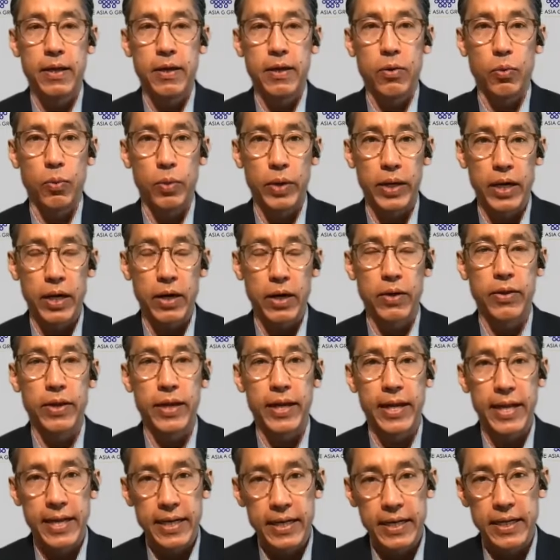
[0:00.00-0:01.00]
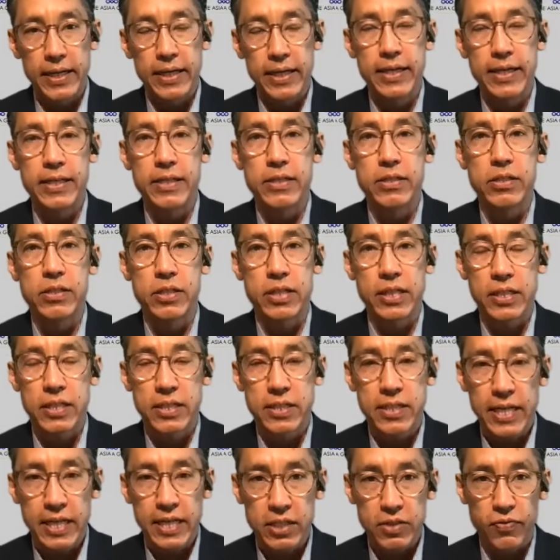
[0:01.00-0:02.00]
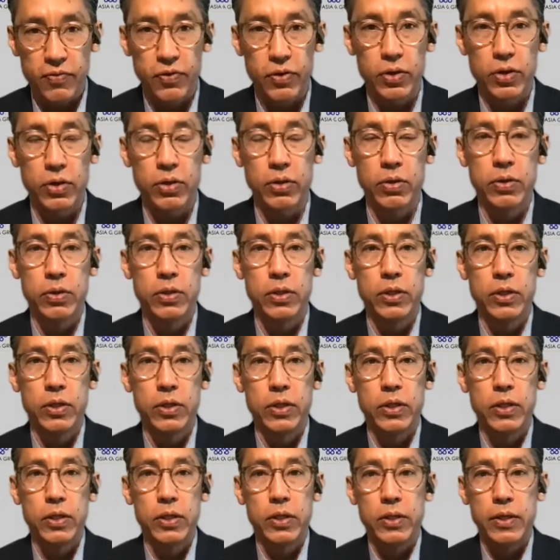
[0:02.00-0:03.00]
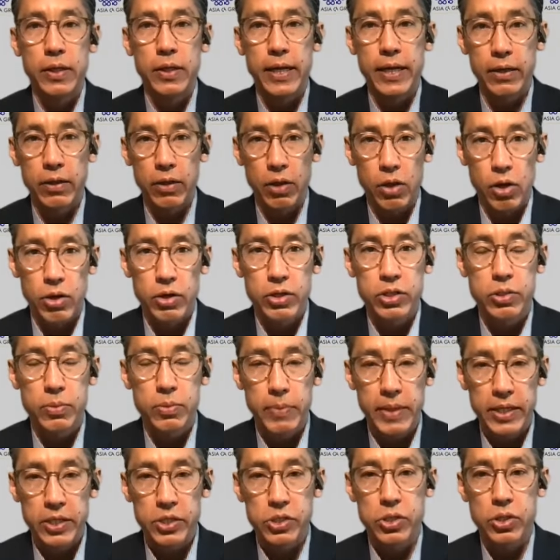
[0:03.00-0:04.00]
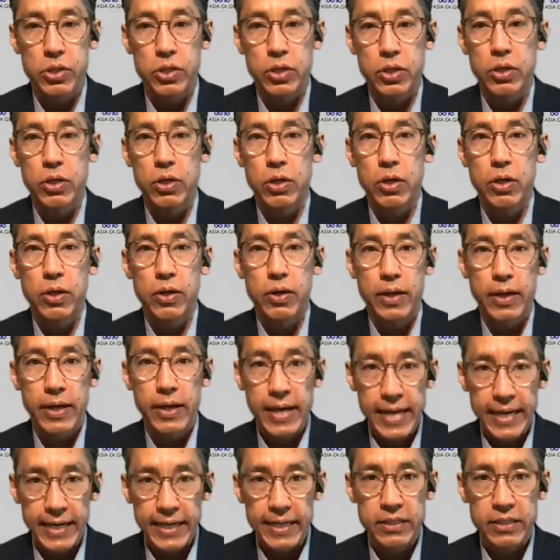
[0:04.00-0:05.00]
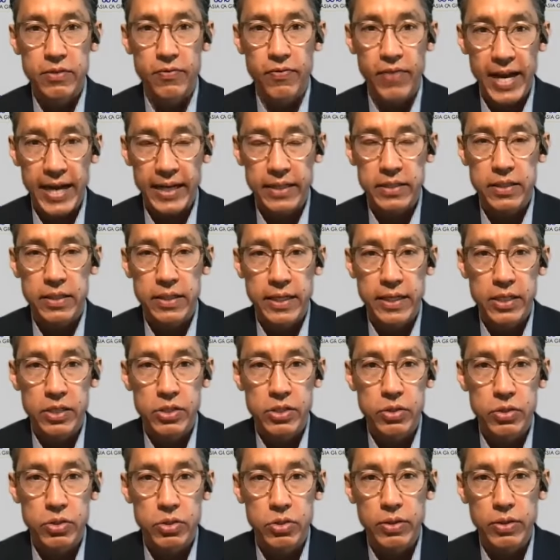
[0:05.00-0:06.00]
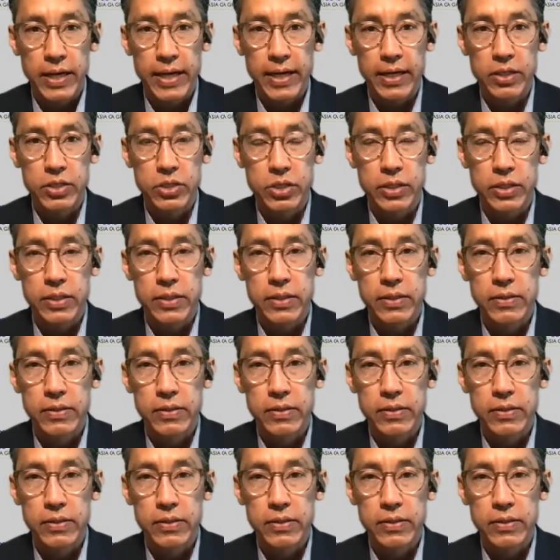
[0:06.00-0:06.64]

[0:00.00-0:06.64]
India is successful in large measure in its vaccination strategy?